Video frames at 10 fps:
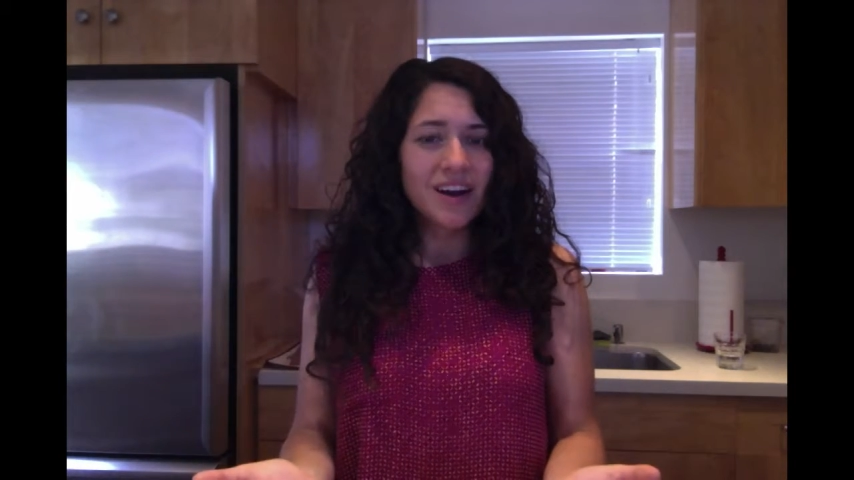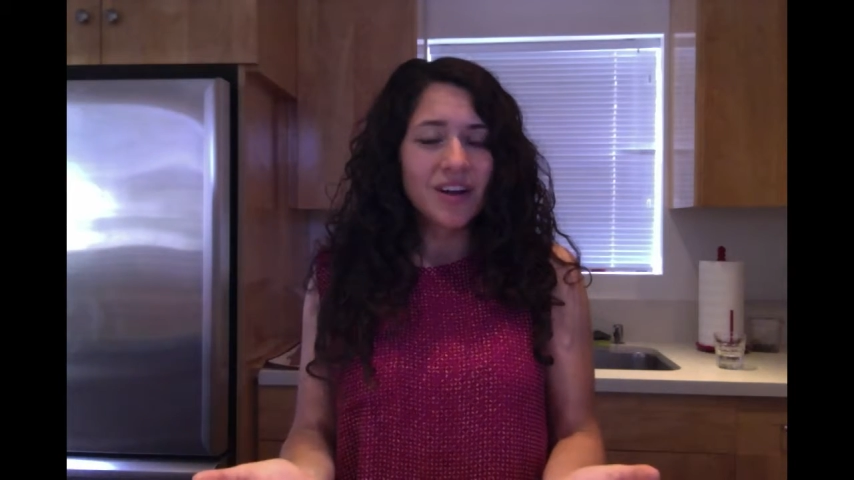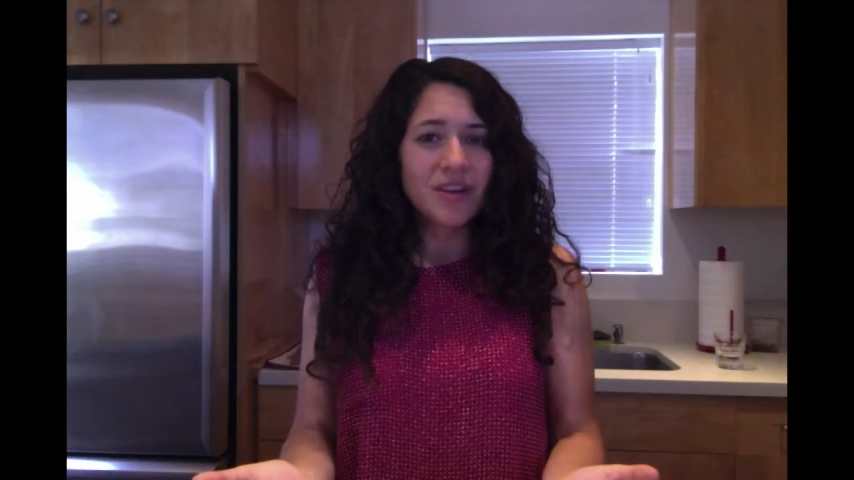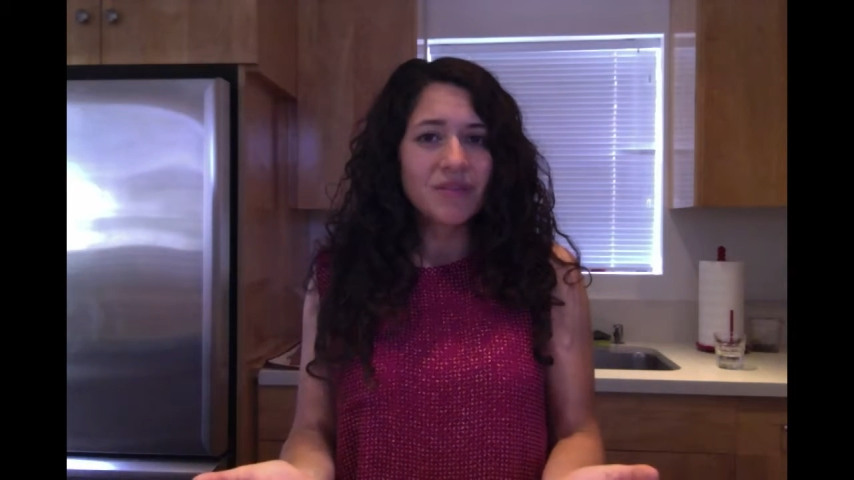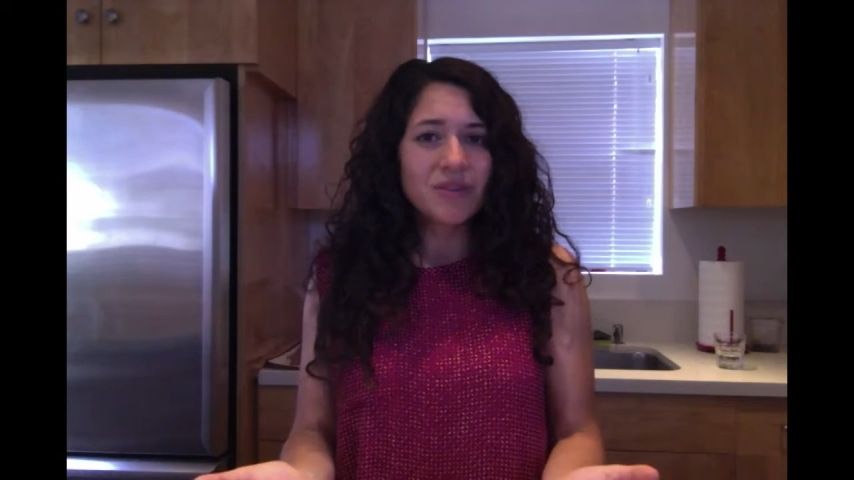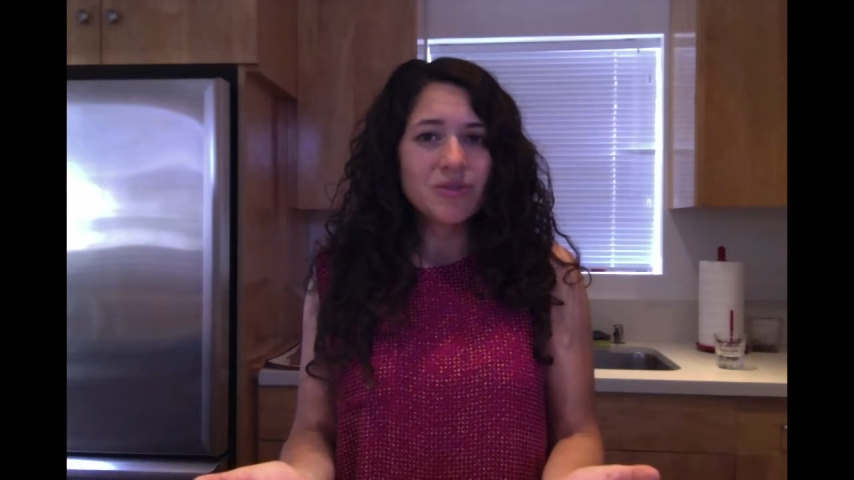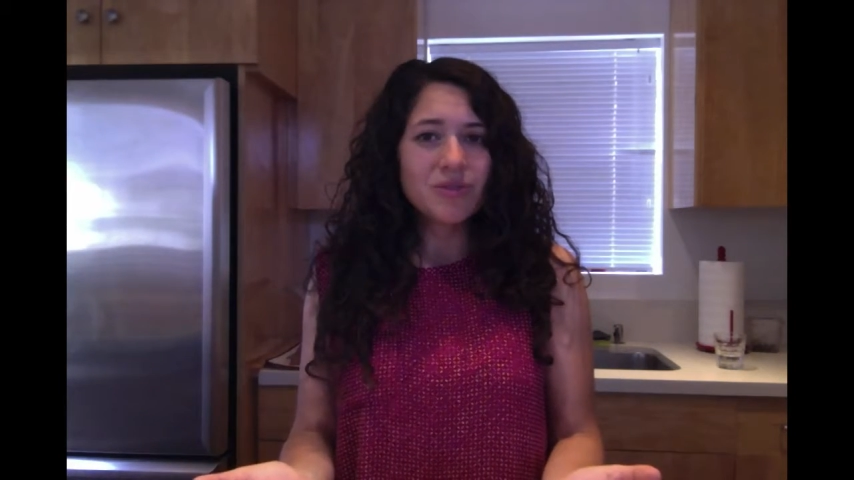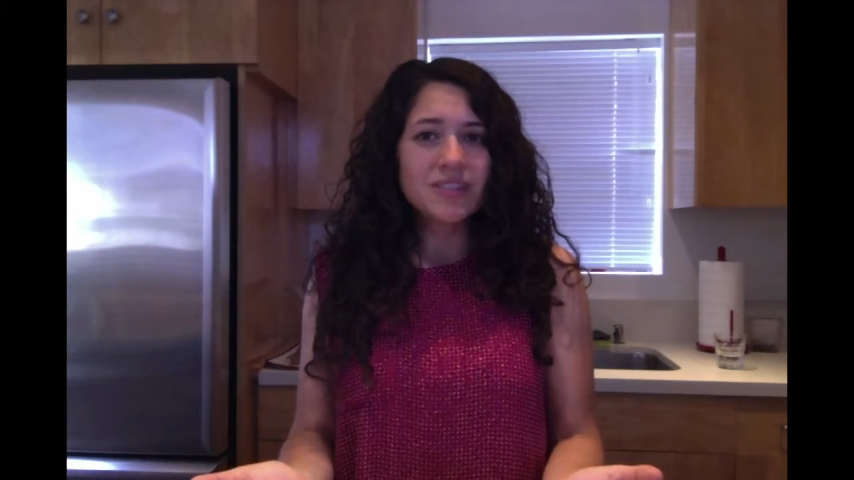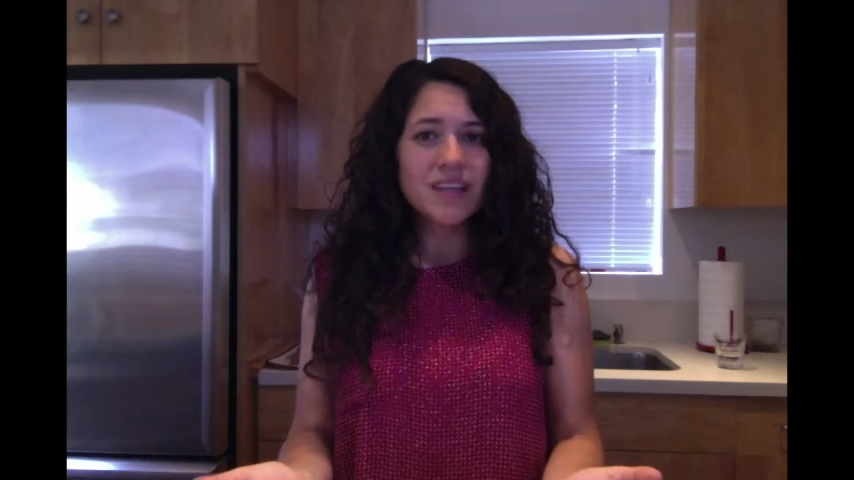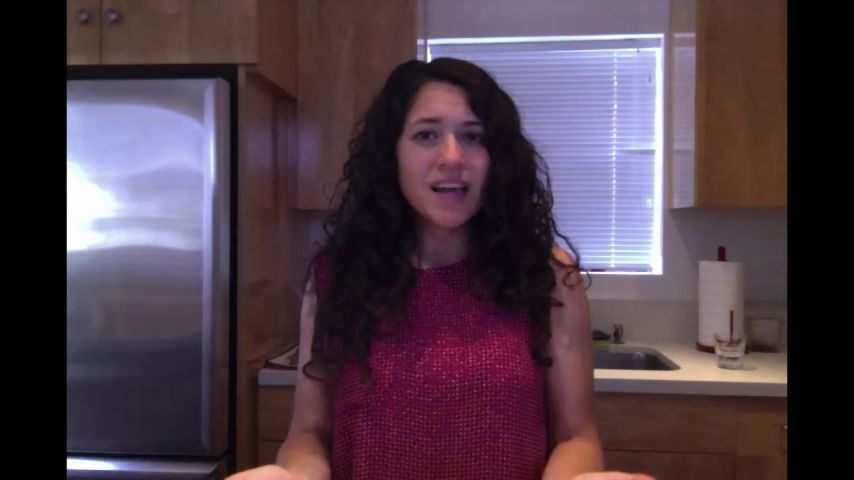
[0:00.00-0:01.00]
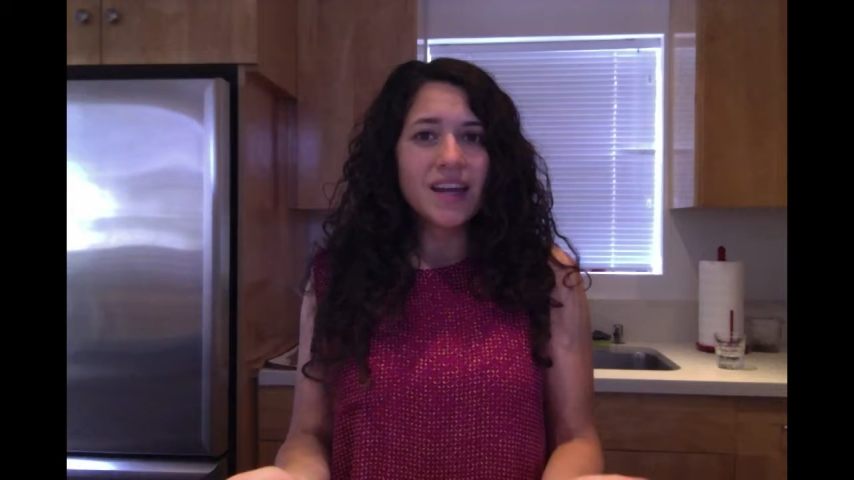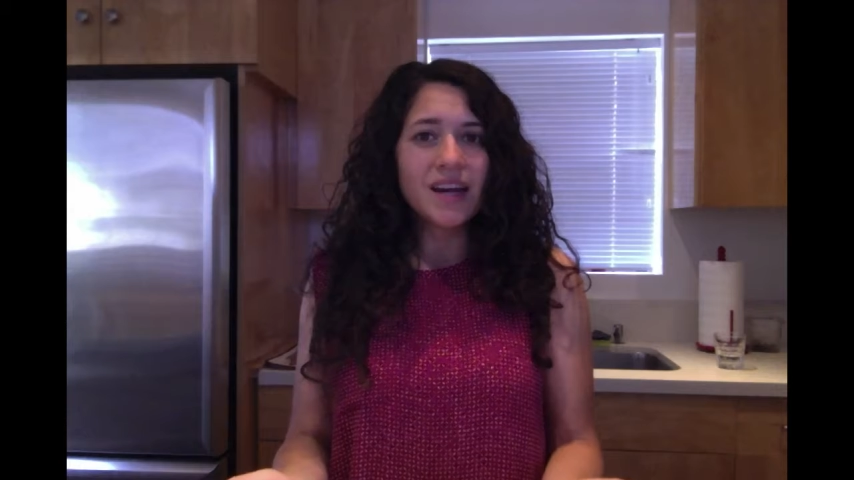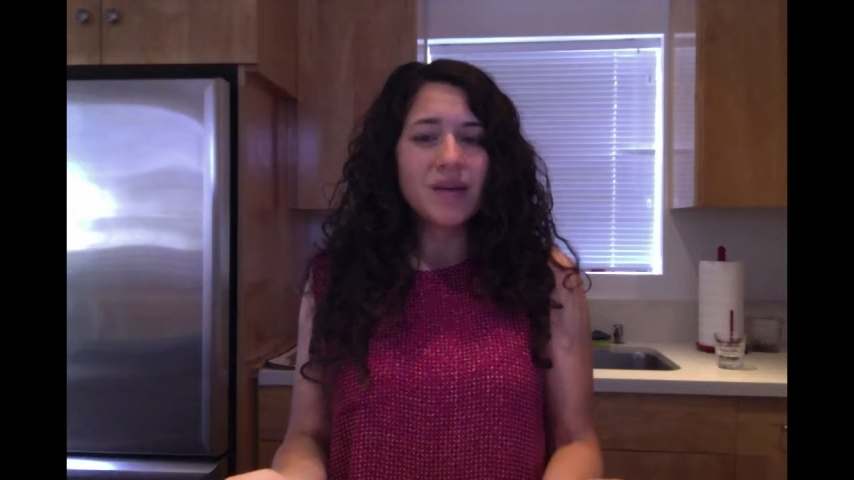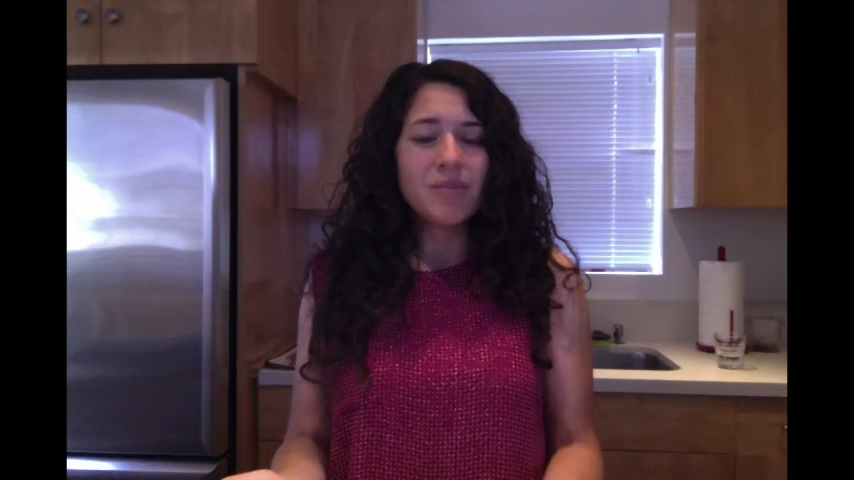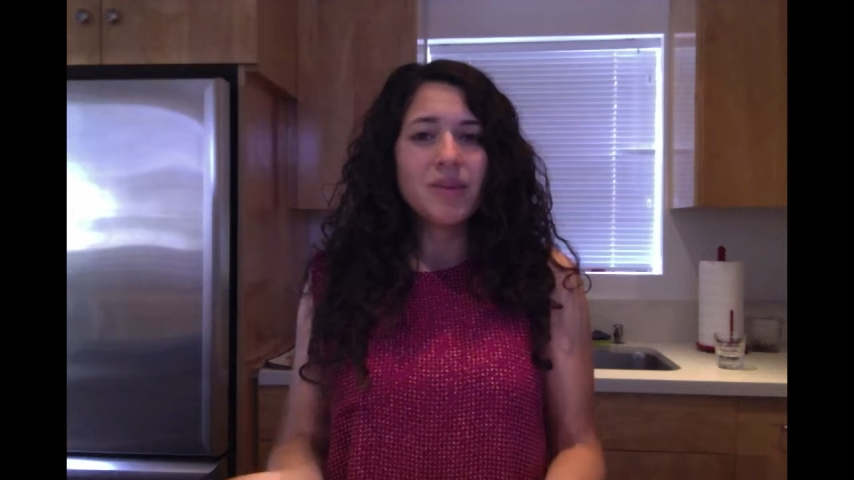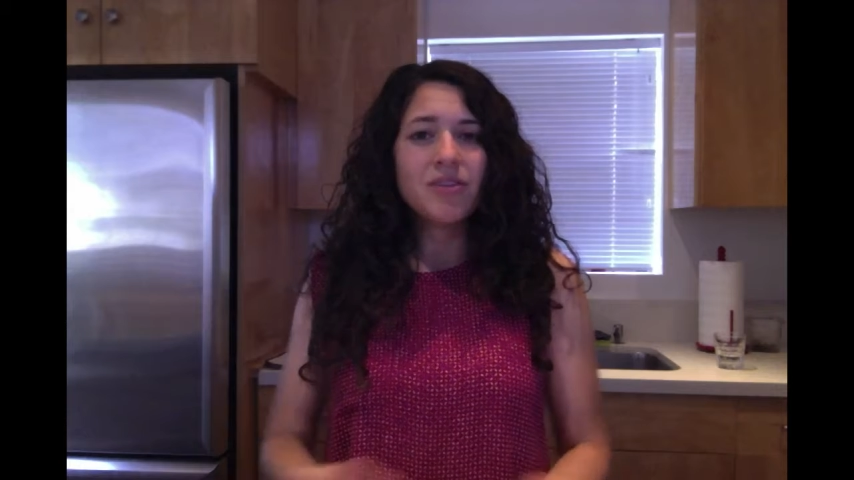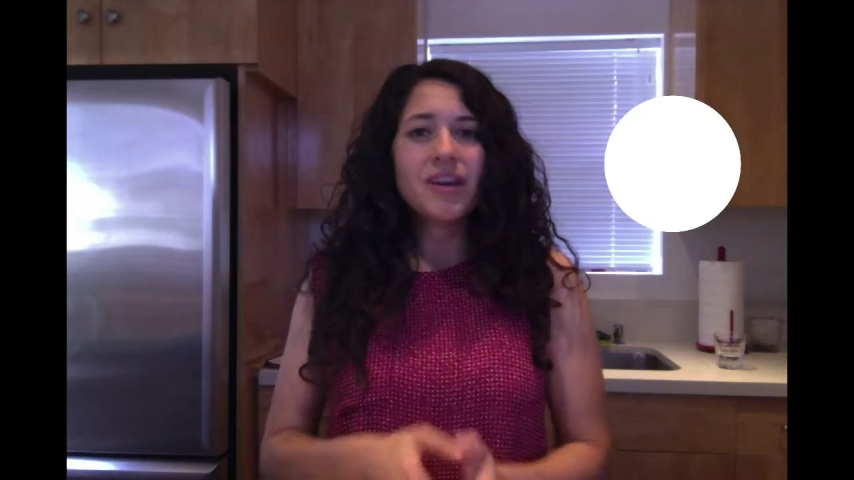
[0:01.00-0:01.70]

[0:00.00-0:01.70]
All you have to do is sign up and you'll